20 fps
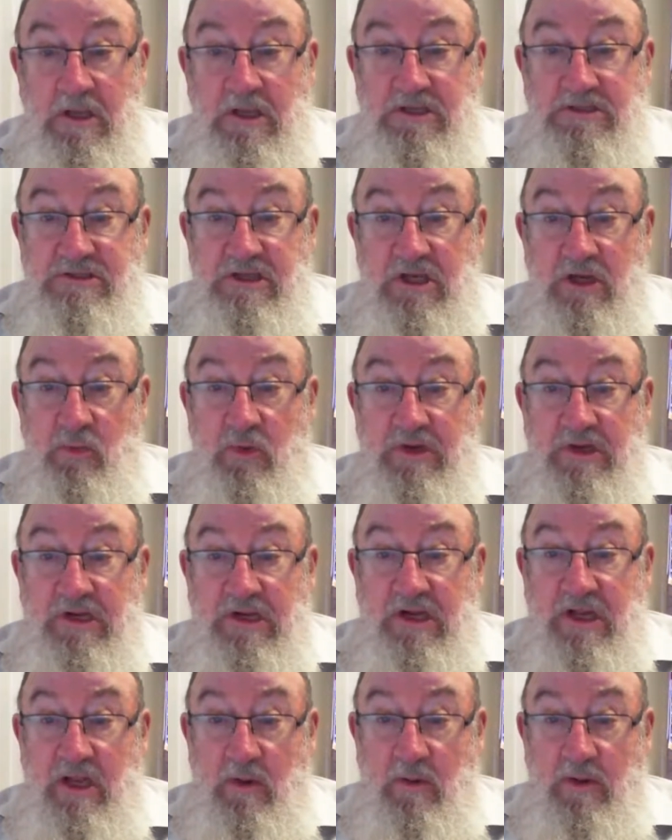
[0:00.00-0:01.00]
So I wanted to
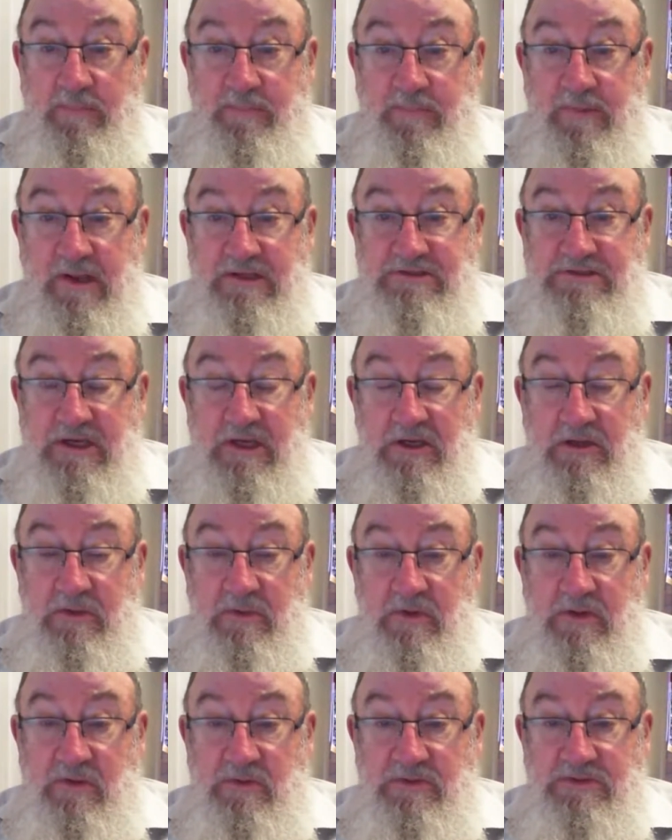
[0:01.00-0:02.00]
go up there. So
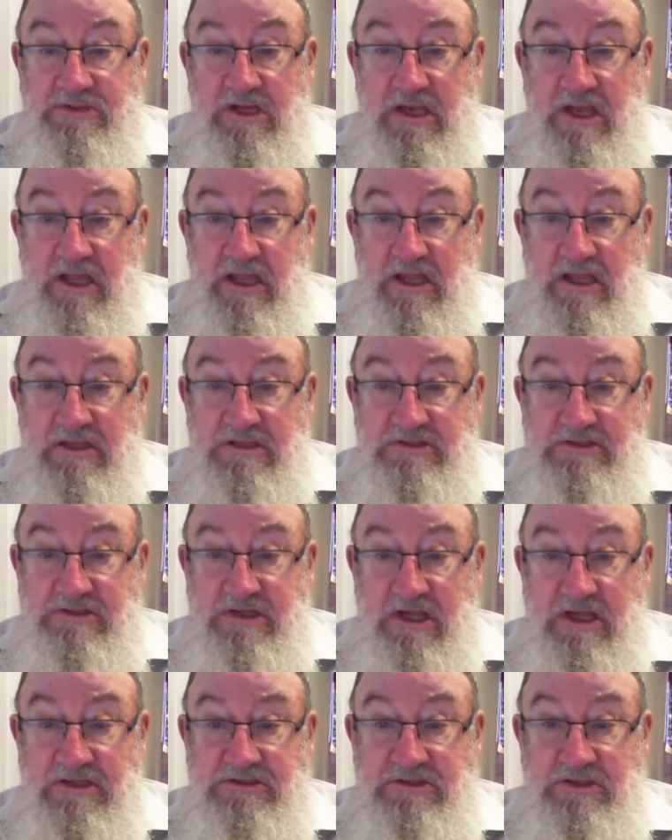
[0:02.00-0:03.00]
there was another
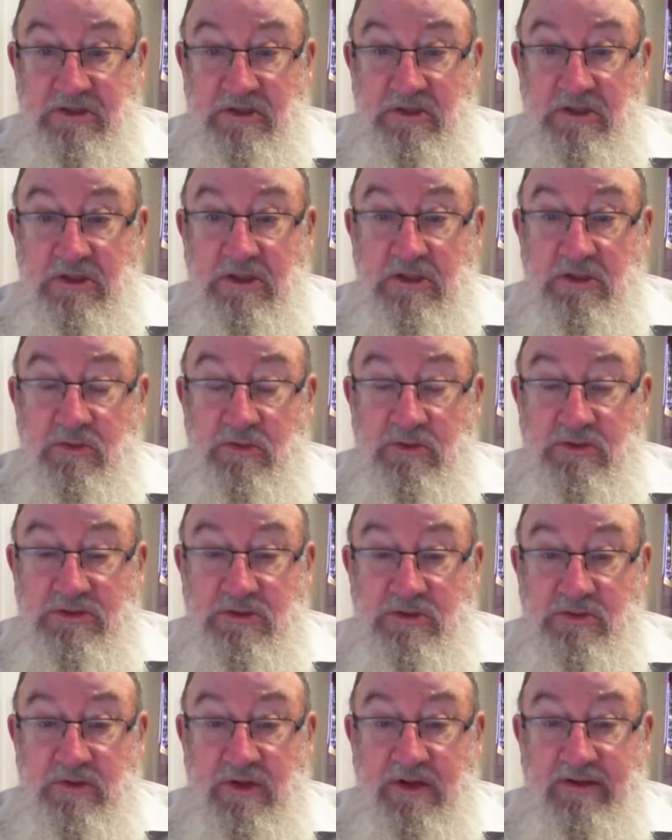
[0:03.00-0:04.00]
station, which
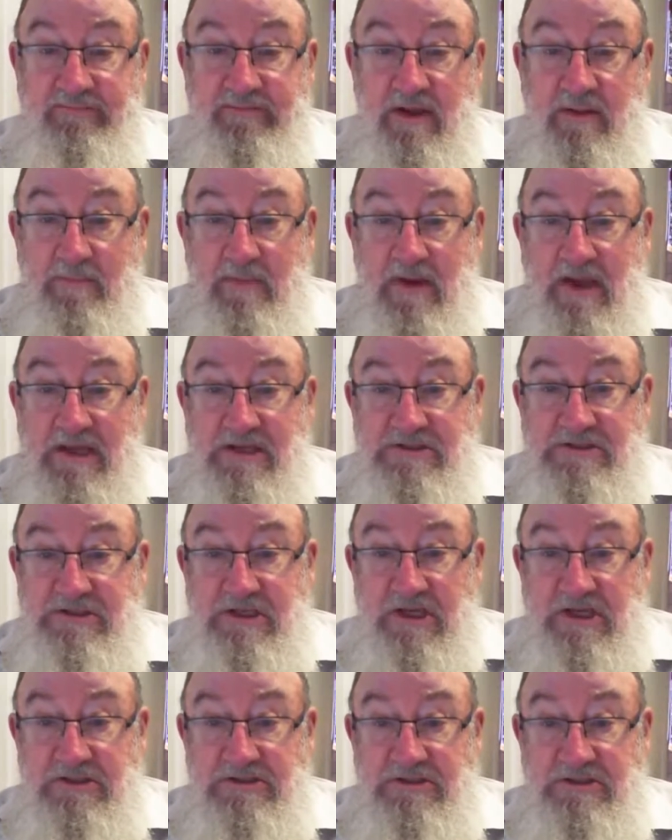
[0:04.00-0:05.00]
was one of our main
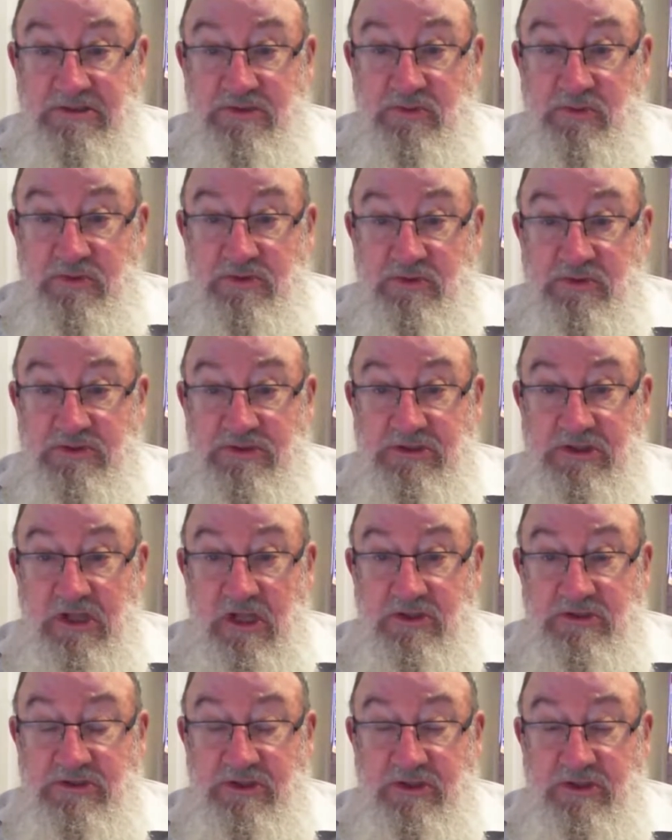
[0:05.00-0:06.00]
stations, which was
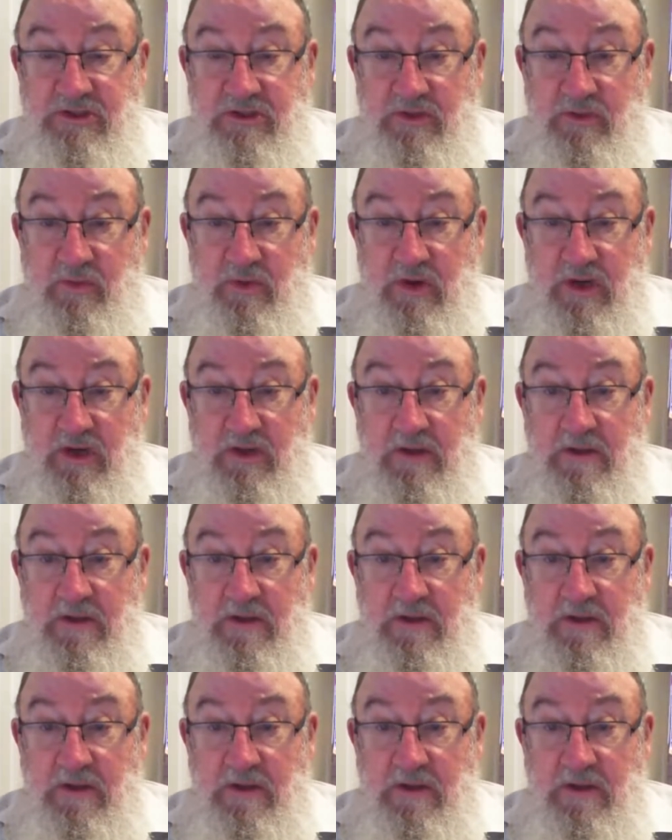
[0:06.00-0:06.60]
closer to the road.